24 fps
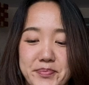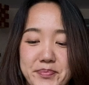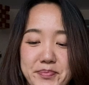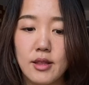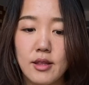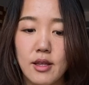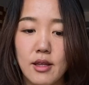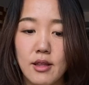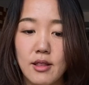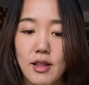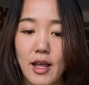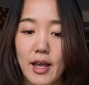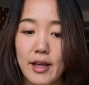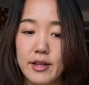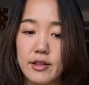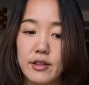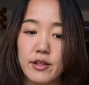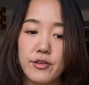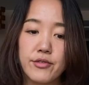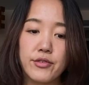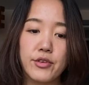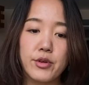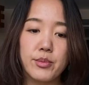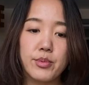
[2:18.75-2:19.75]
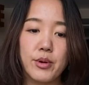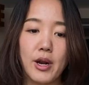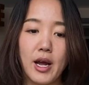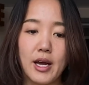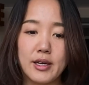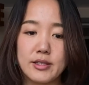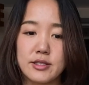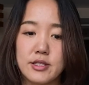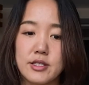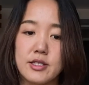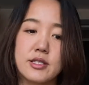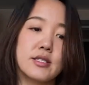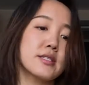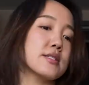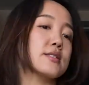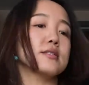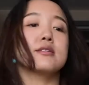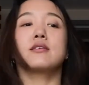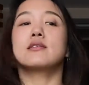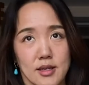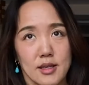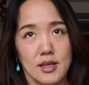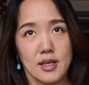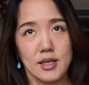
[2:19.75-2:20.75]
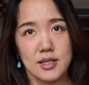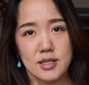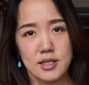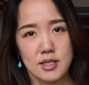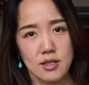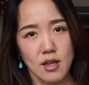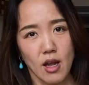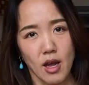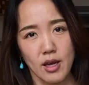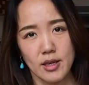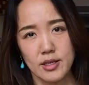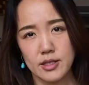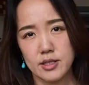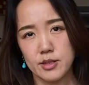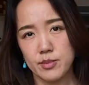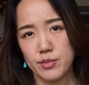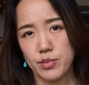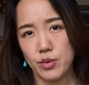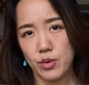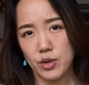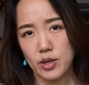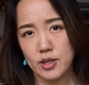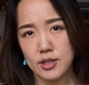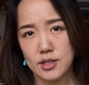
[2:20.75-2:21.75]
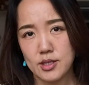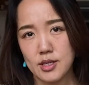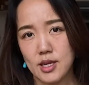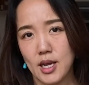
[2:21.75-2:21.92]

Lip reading: The length of your practice is not as important